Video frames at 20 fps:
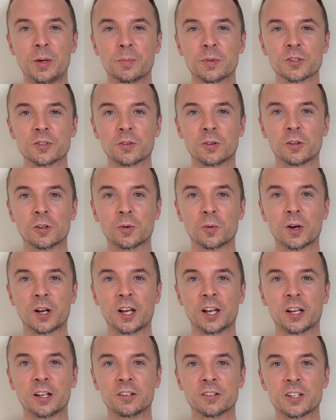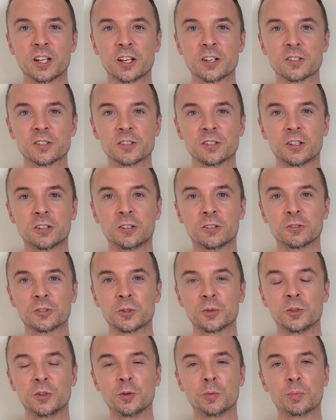beam us all away and take us
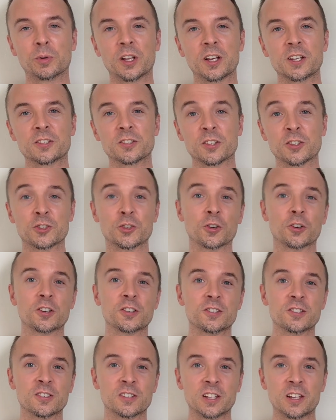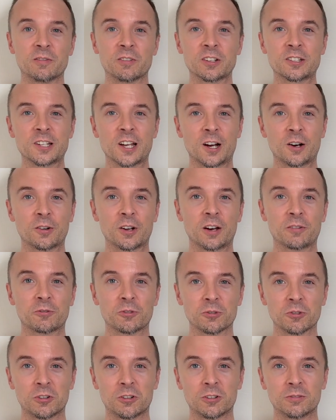all to a new place. The circus is leaving town
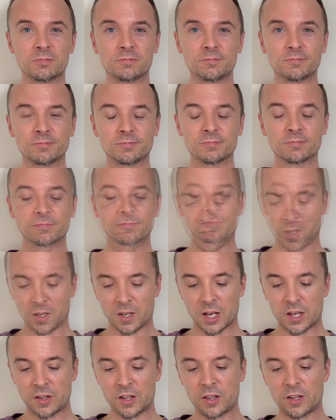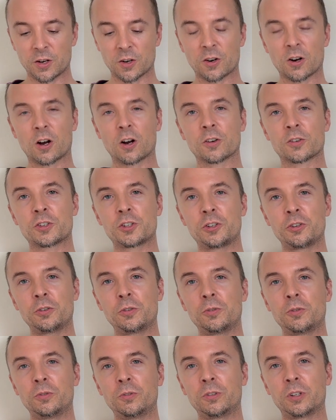after all. And then there are
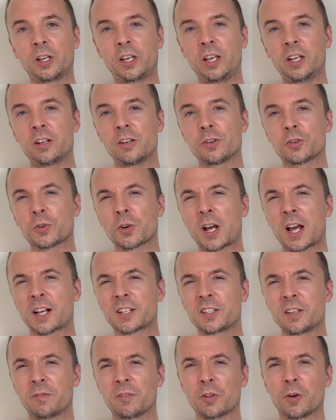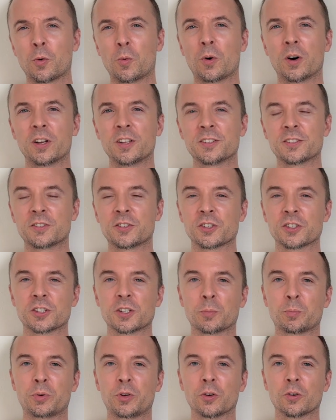2 hidden tracks, even though one is just
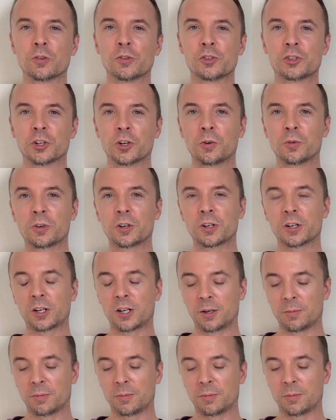a pure joke.